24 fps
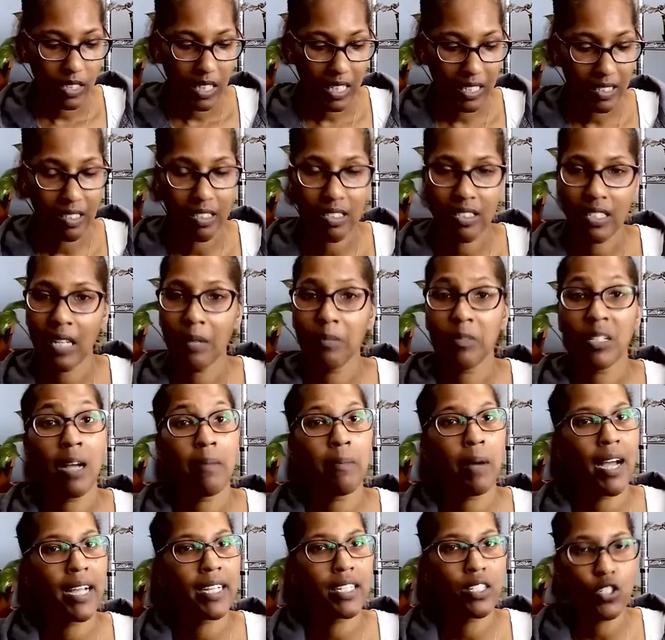At the same
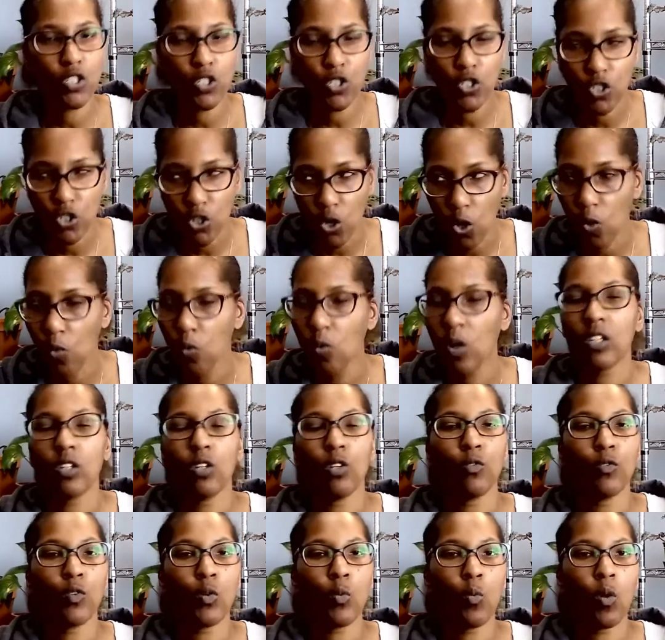time, I don't want to
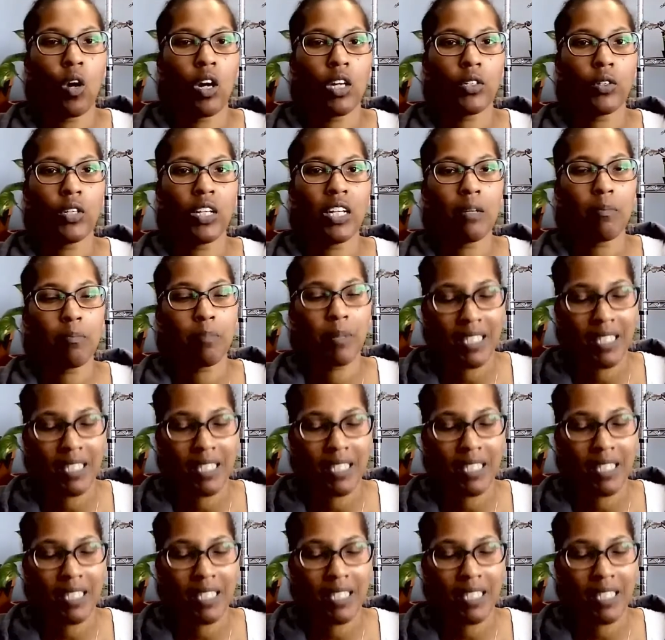overwater it,